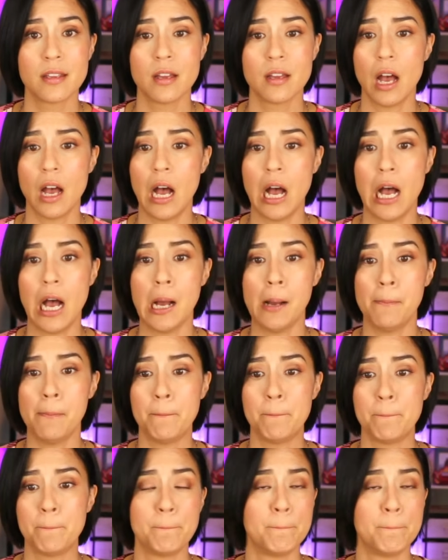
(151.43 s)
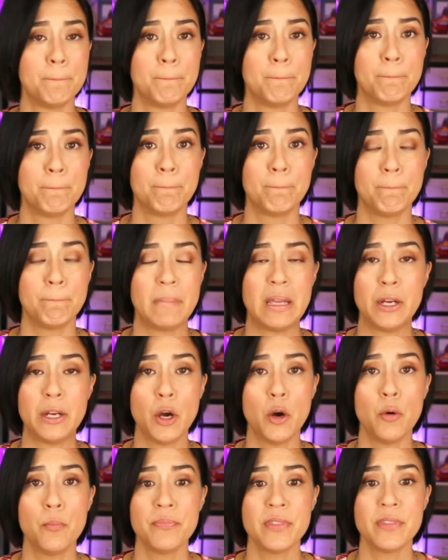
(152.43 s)
and
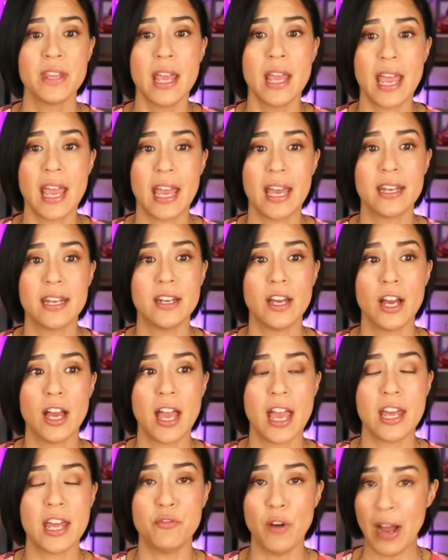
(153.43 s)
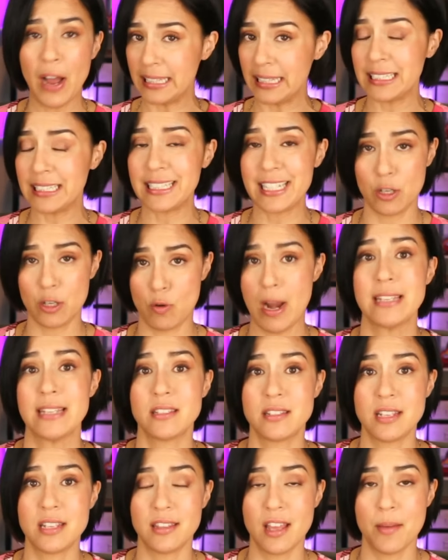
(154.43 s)
violently
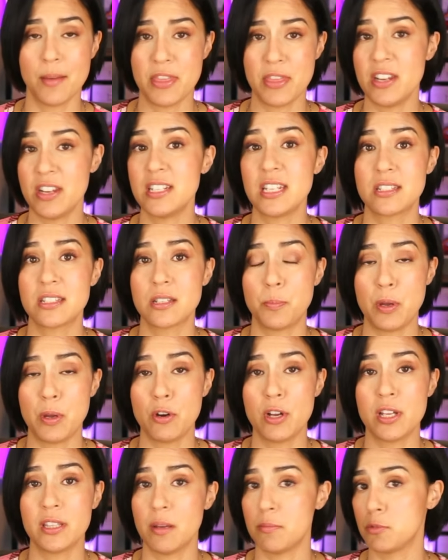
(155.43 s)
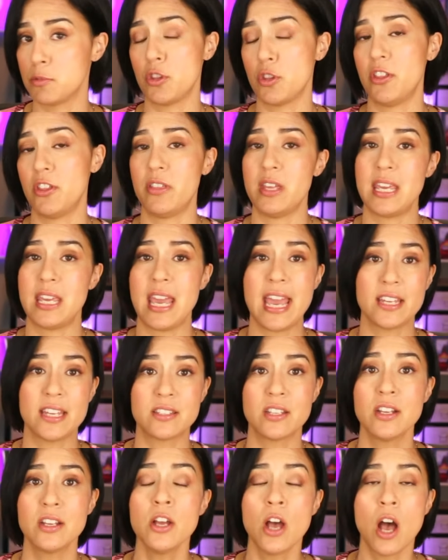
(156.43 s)
arresting them and then disappearing them so that they
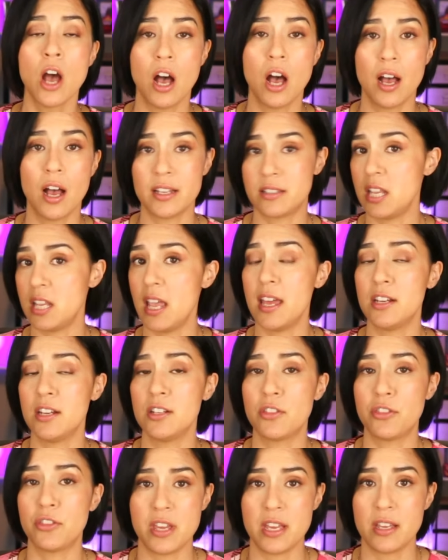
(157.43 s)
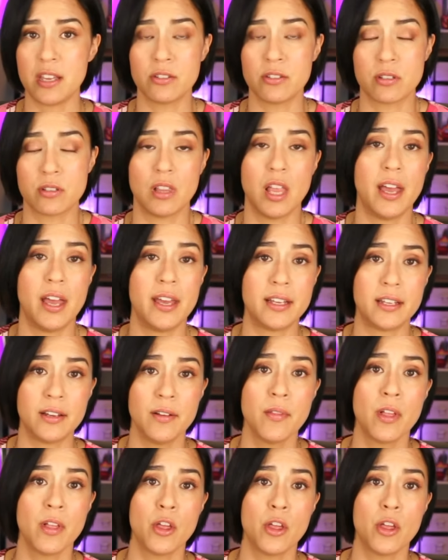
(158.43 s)
can't attend things like